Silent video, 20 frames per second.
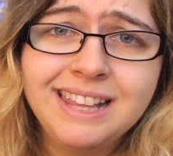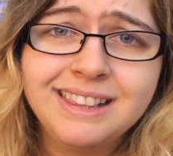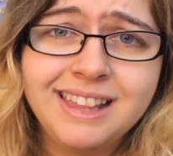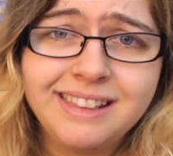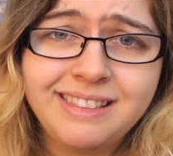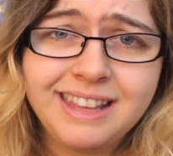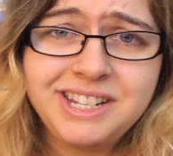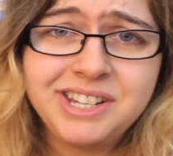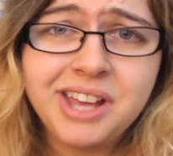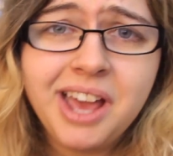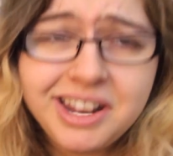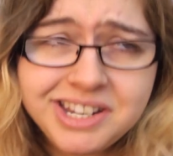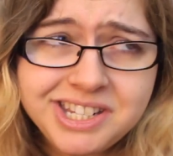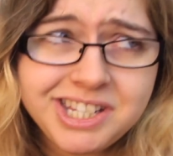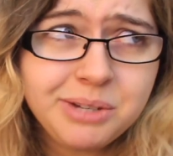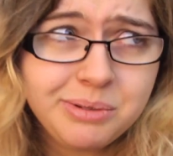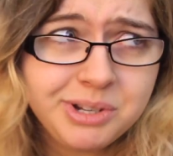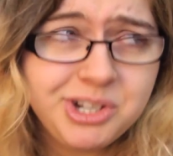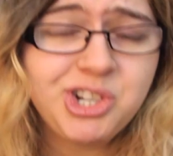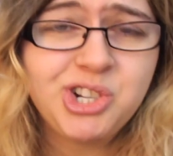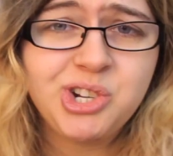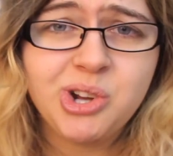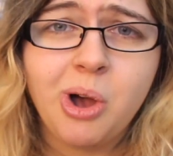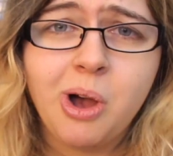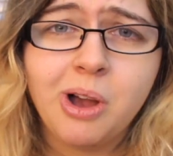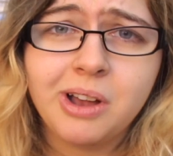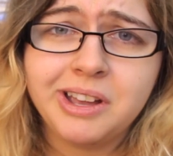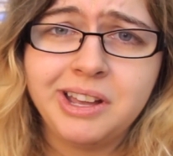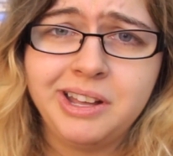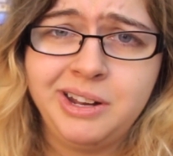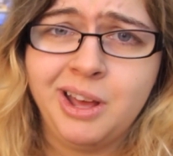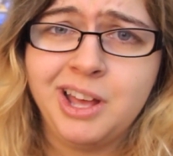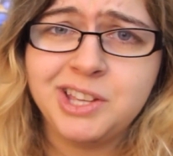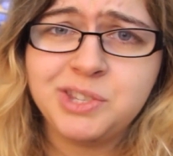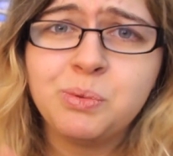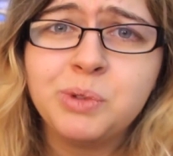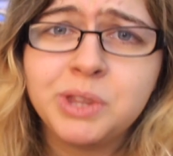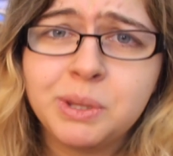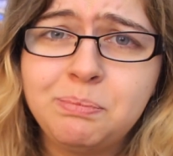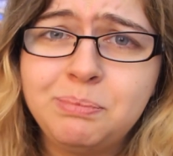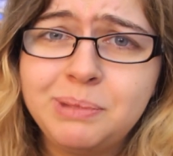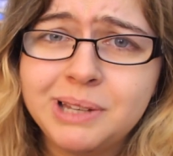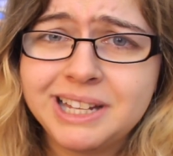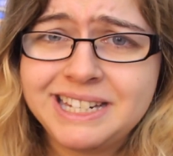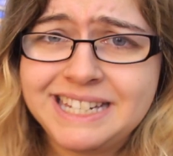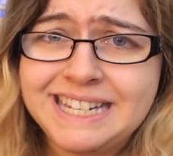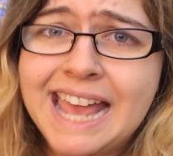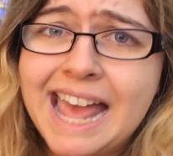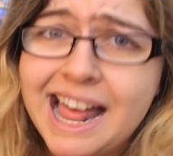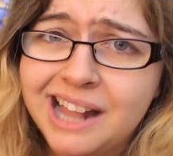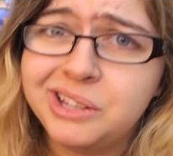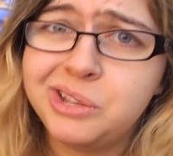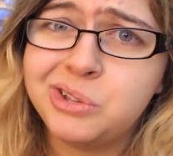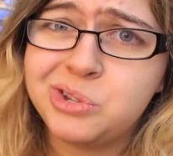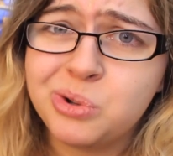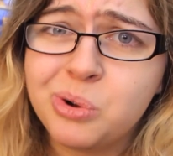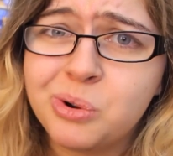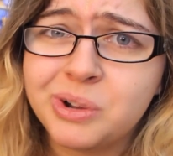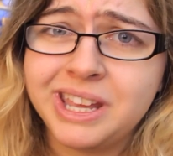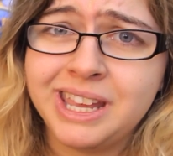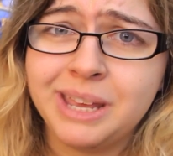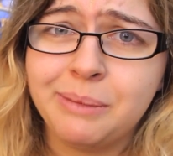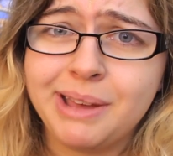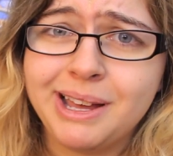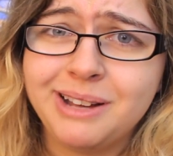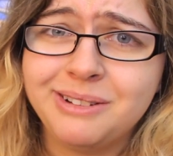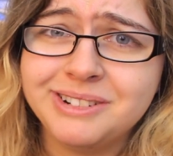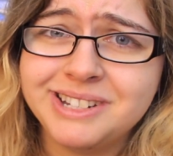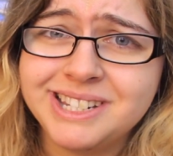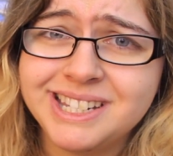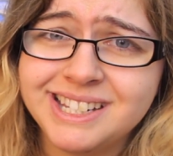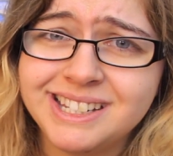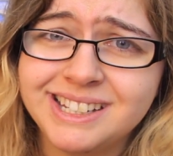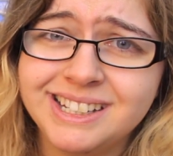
that they turn to you in shock and ask what the bloody hell you're talking about.